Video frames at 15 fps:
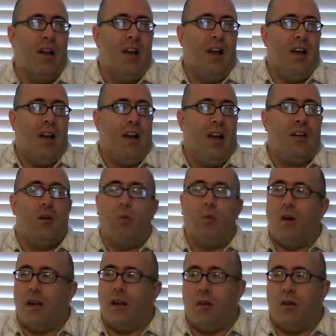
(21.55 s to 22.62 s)
And
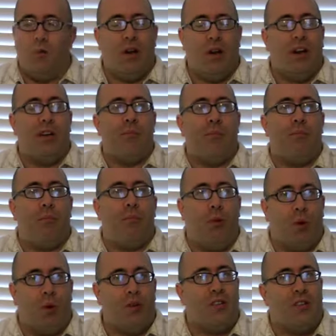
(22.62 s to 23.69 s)
what an
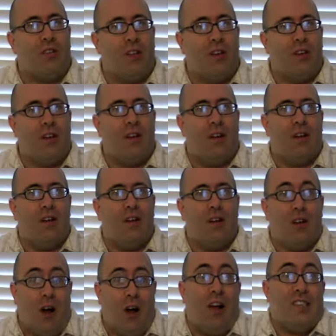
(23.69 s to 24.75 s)
important
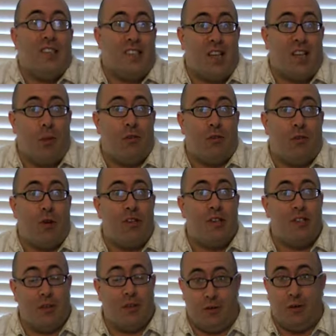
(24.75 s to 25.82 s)
concept for us
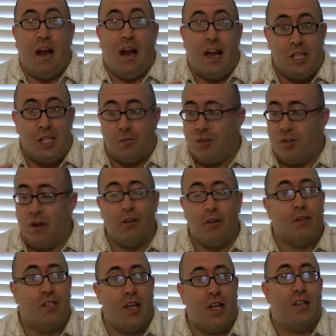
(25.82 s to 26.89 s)
to grasp, to
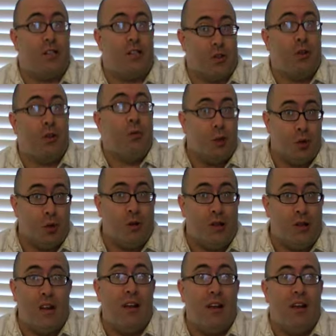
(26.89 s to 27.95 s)
understand
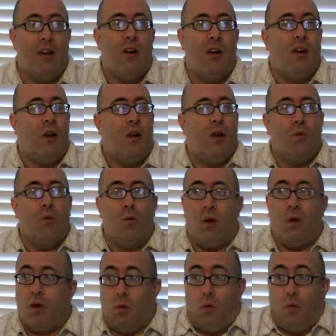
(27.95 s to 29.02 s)
scripturally
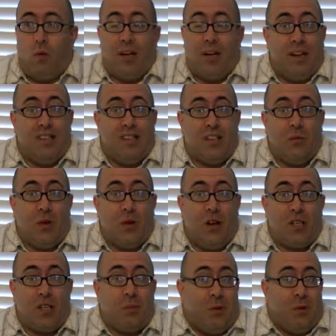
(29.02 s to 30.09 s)
what it is that we are
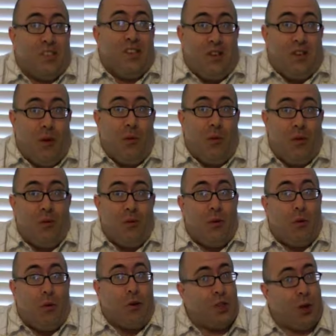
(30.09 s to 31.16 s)
supposed to do when we
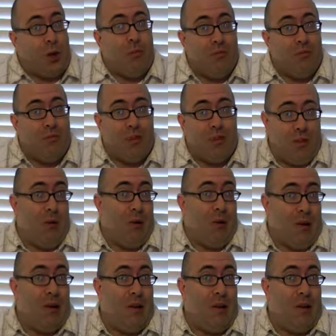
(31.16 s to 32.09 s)
worship the Lord.